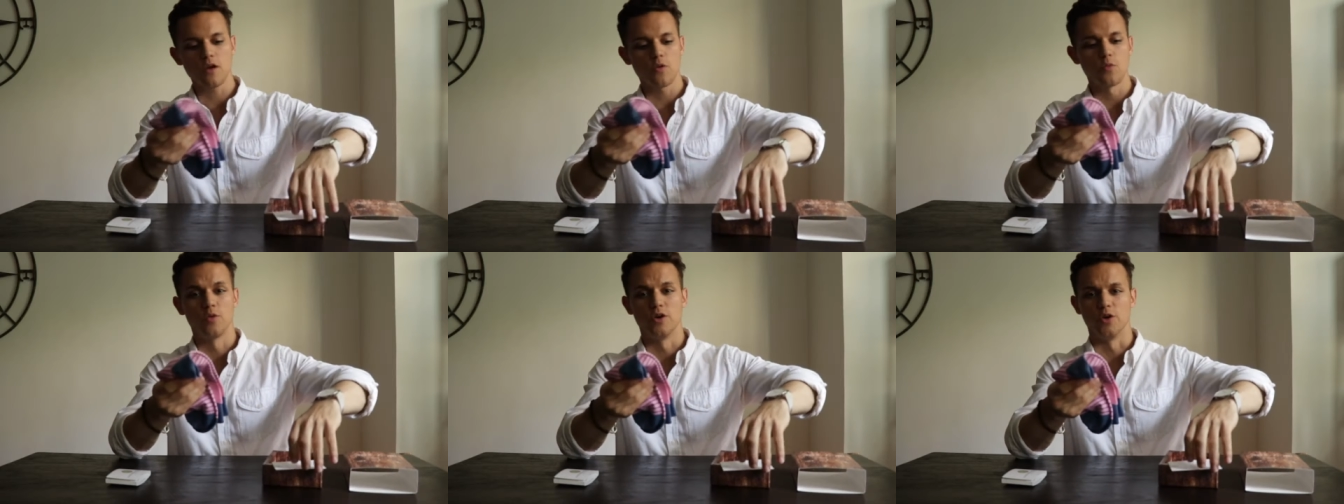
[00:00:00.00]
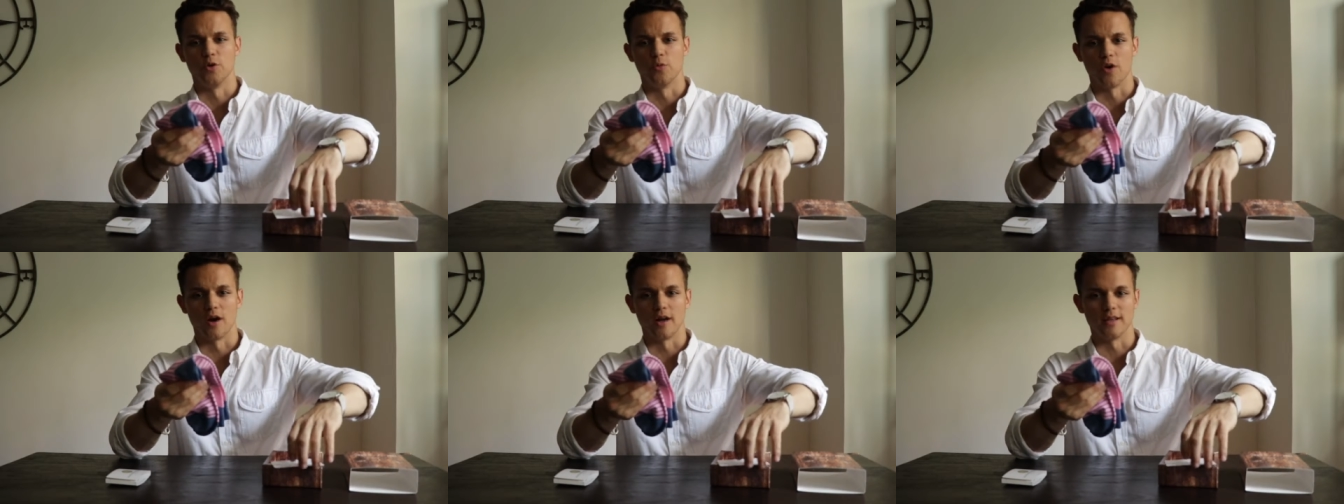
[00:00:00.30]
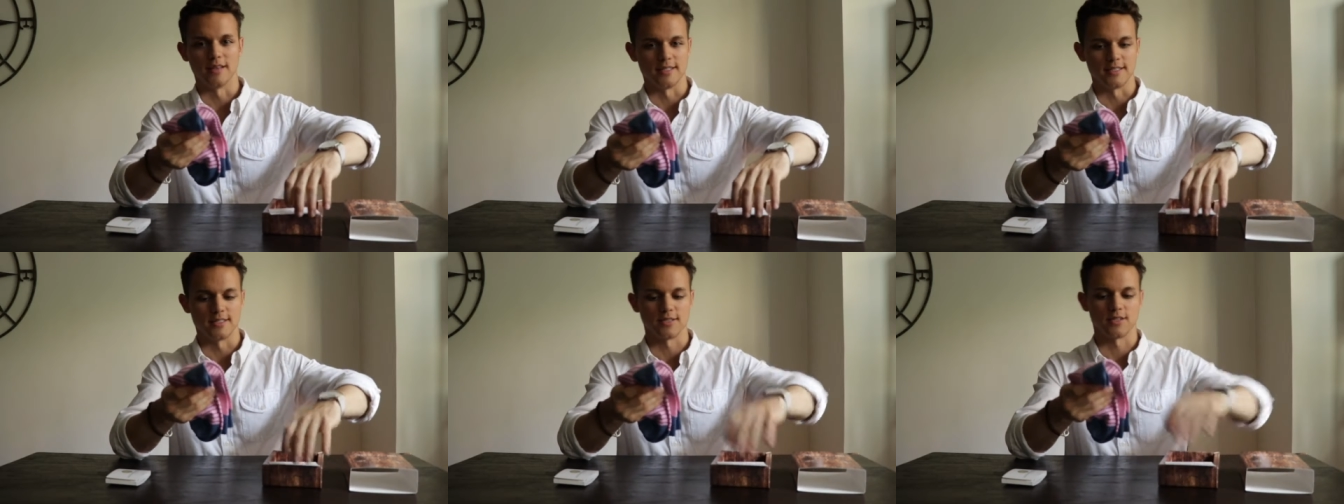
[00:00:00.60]
when you're
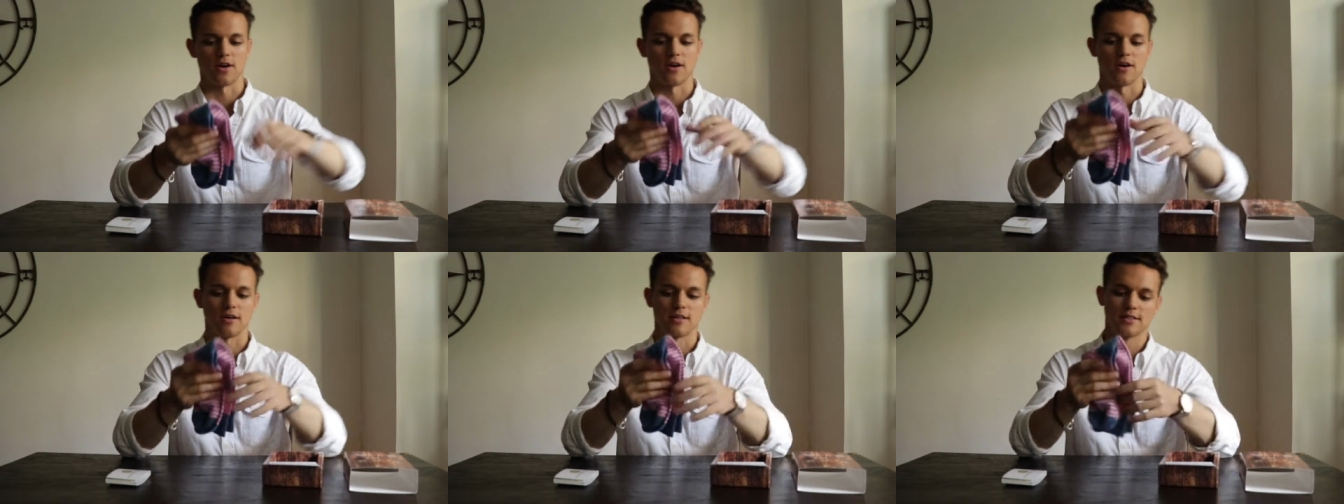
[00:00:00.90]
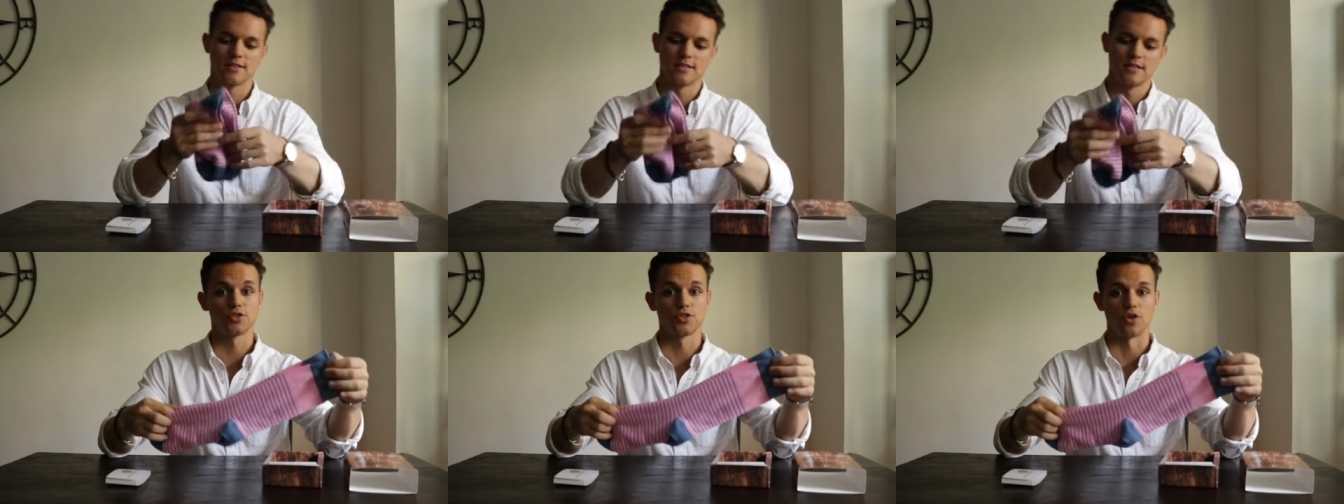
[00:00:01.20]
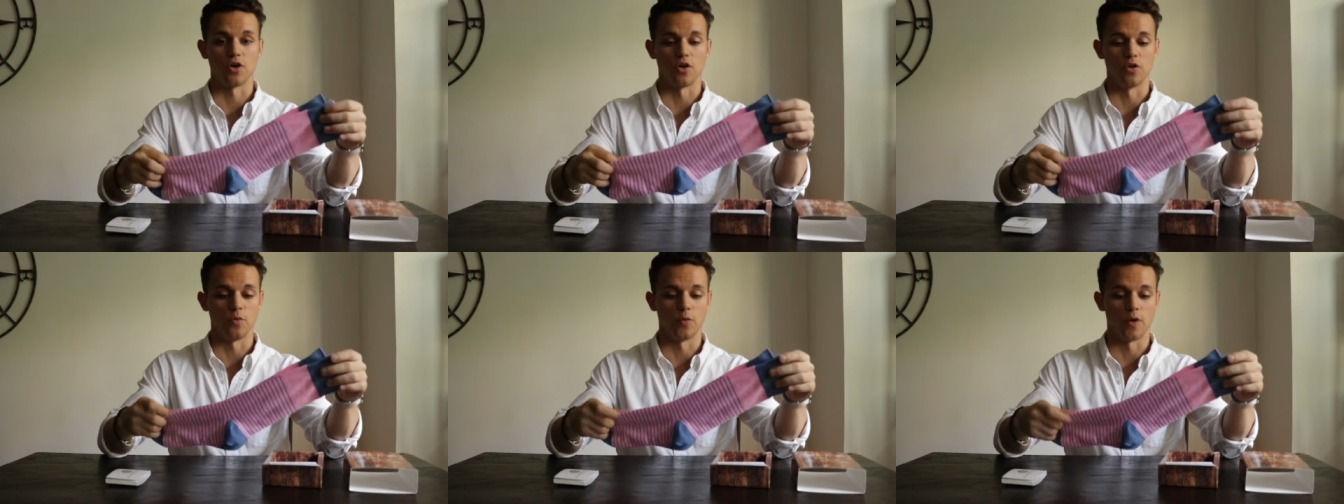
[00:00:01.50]
wearing these socks. It's an
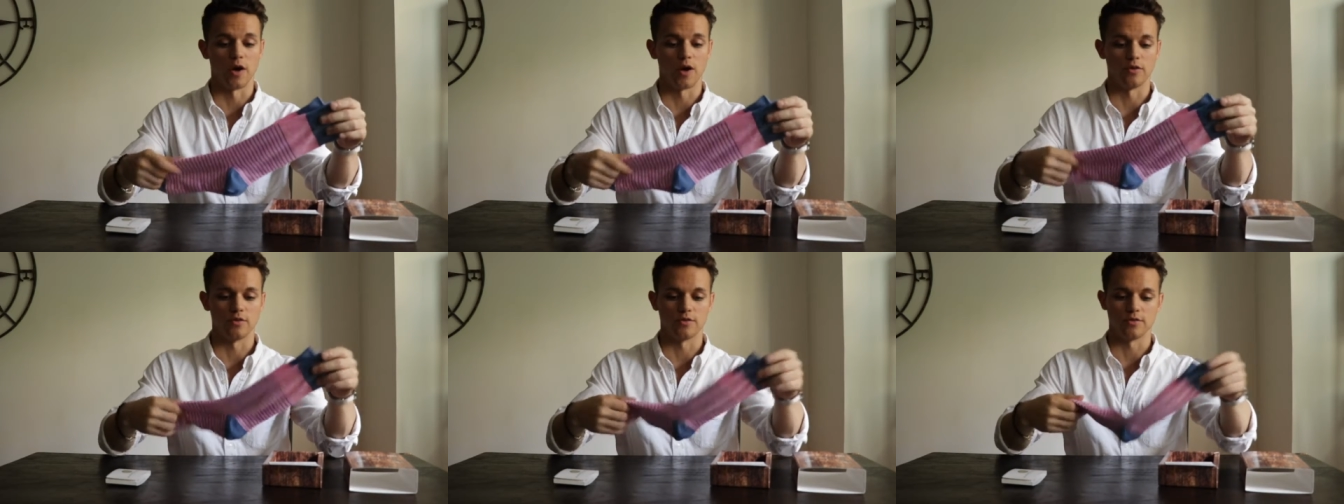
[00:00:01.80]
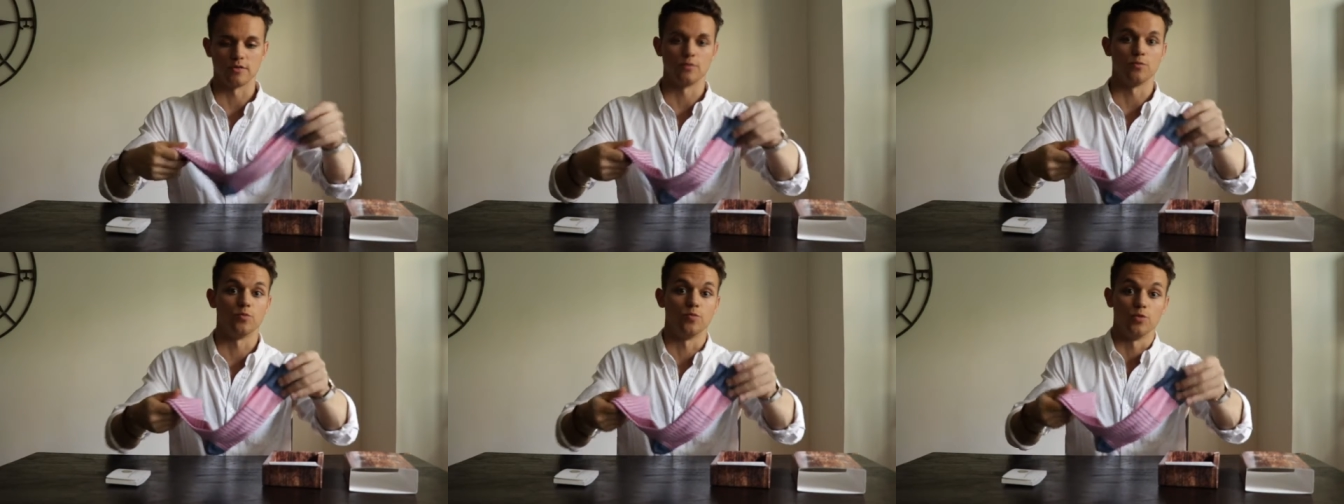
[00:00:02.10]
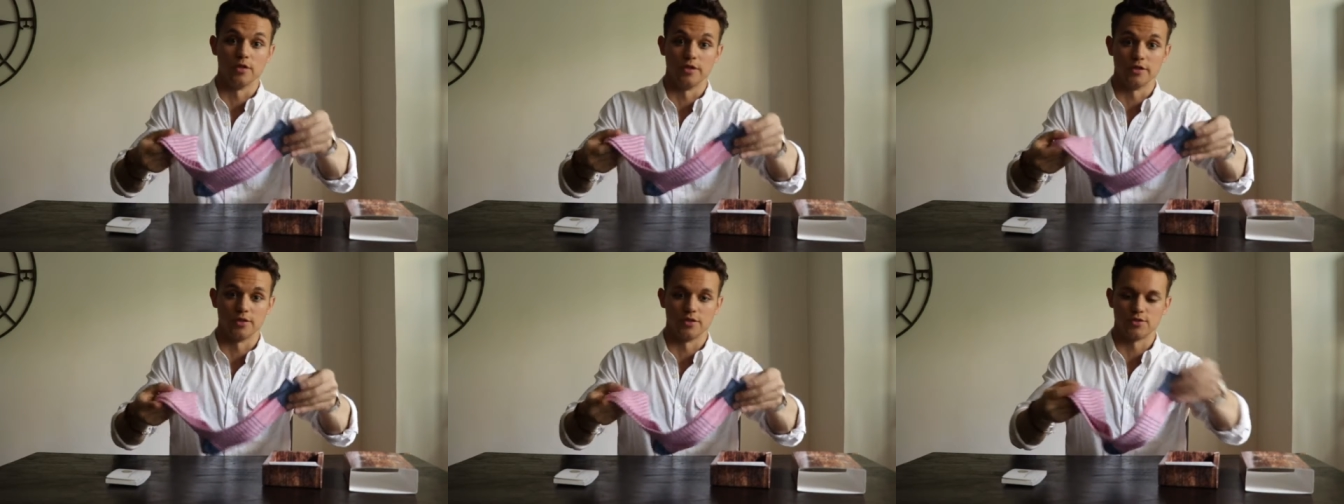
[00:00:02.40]
all around
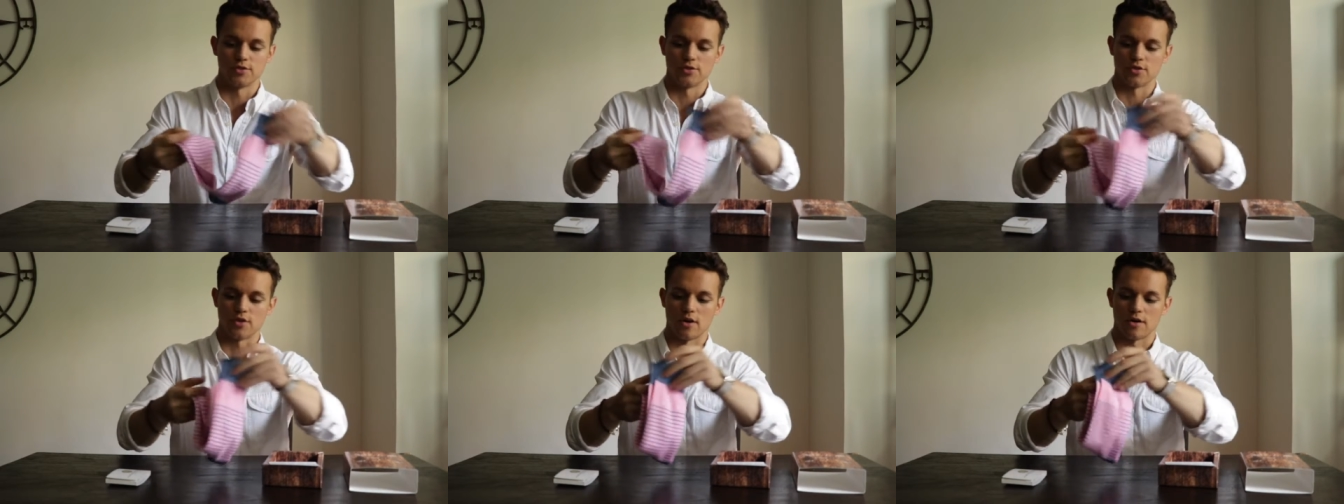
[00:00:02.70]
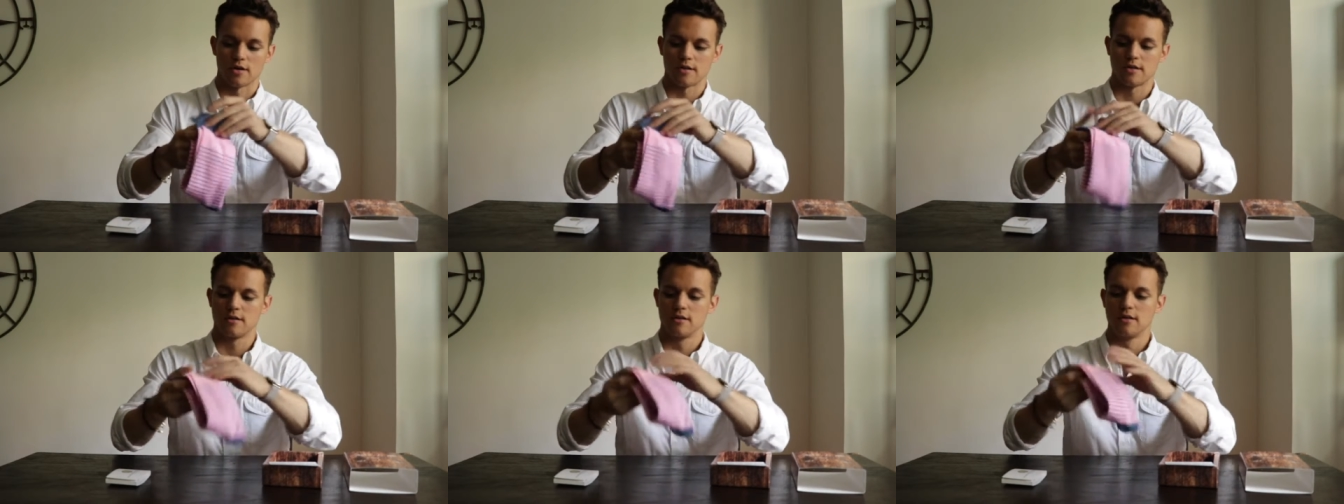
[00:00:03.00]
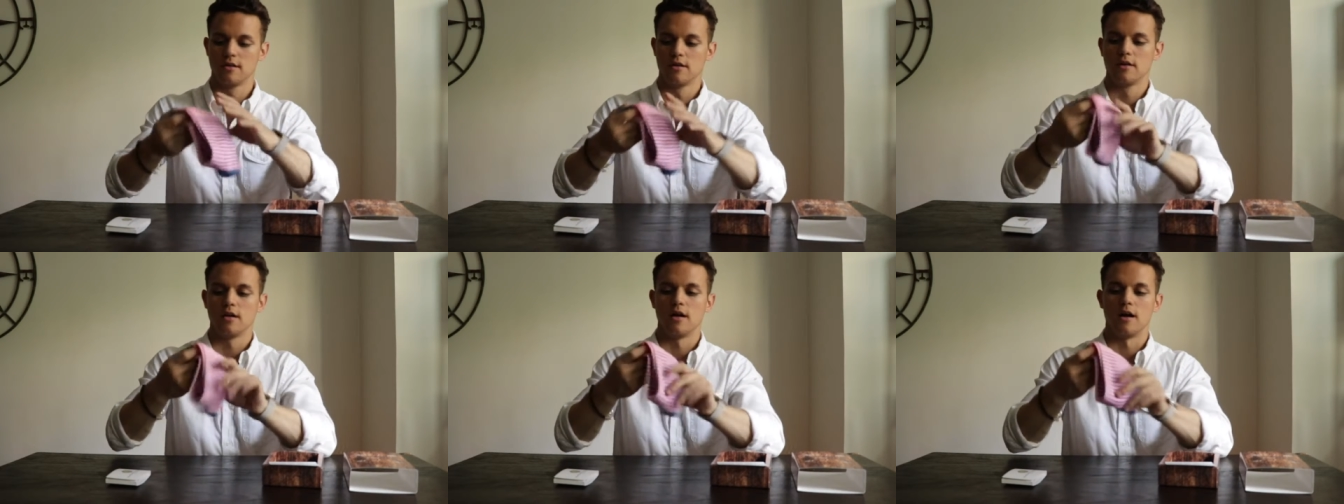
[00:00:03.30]
really good sock.
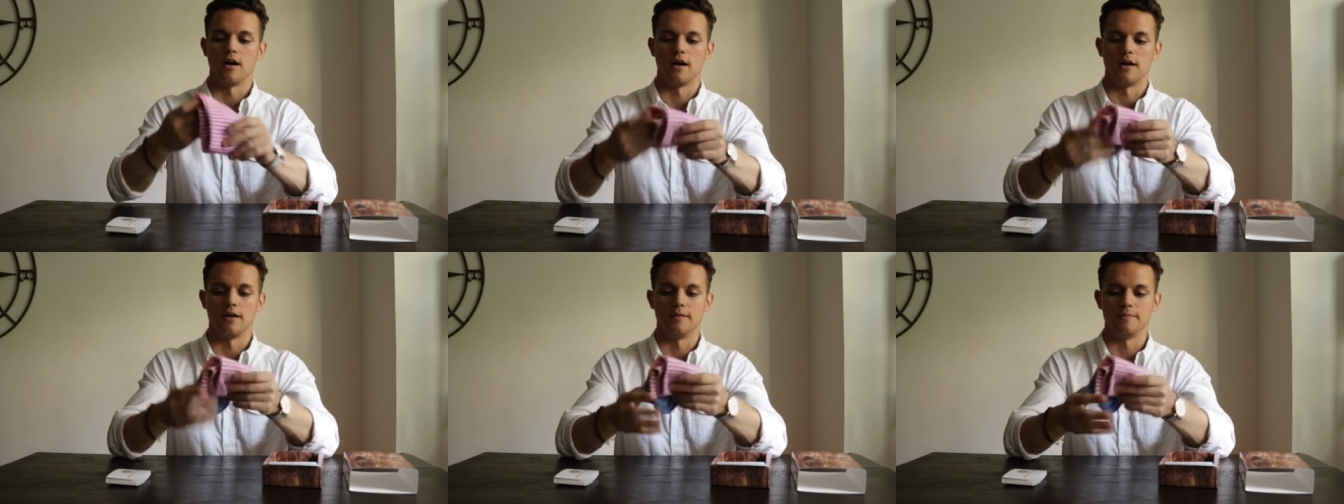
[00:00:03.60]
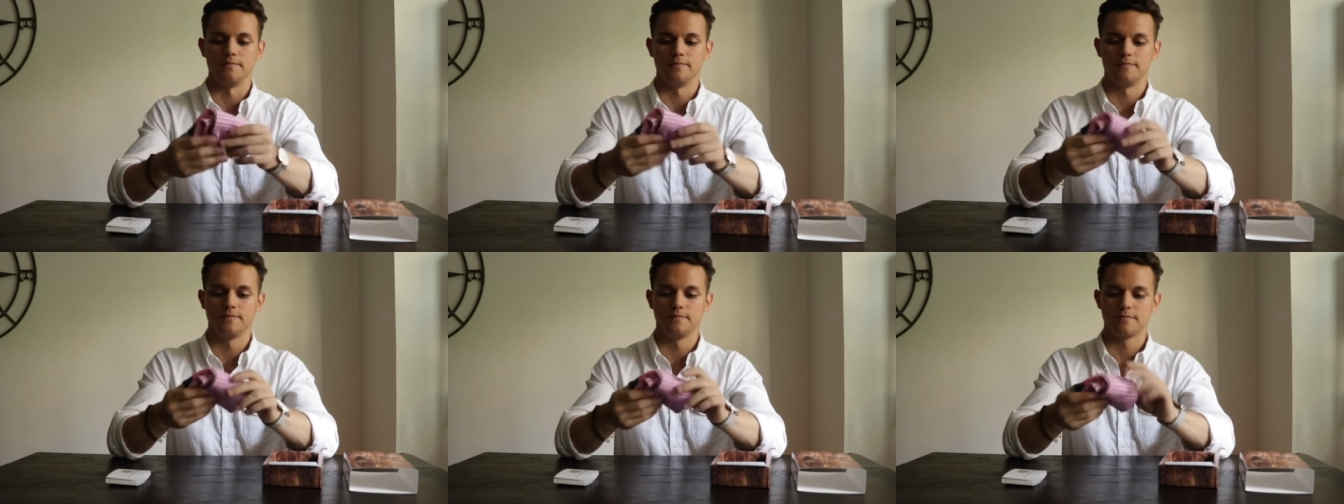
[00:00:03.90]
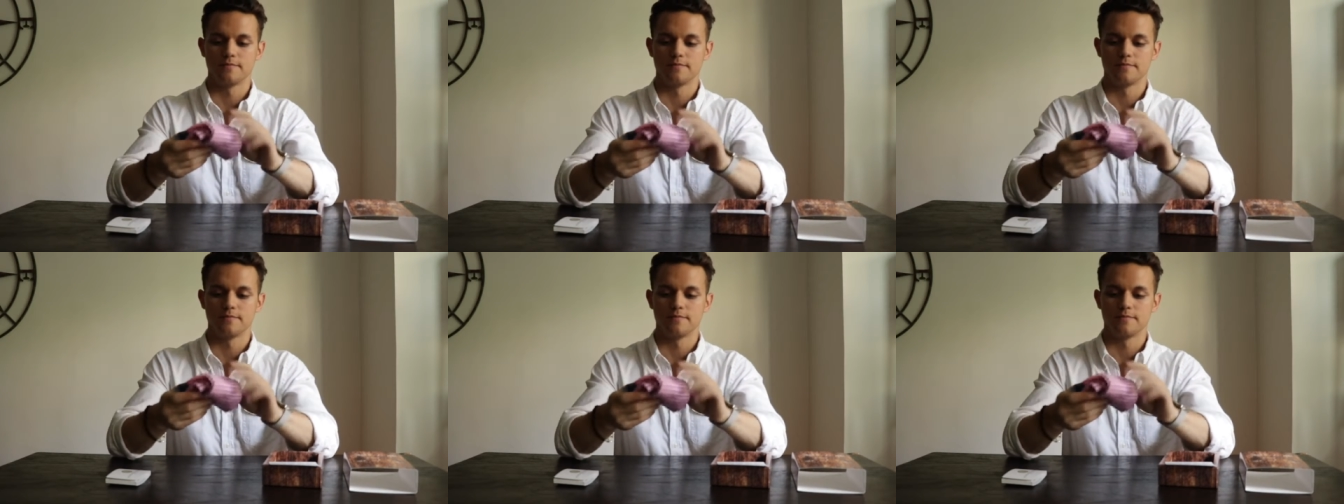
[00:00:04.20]
Um,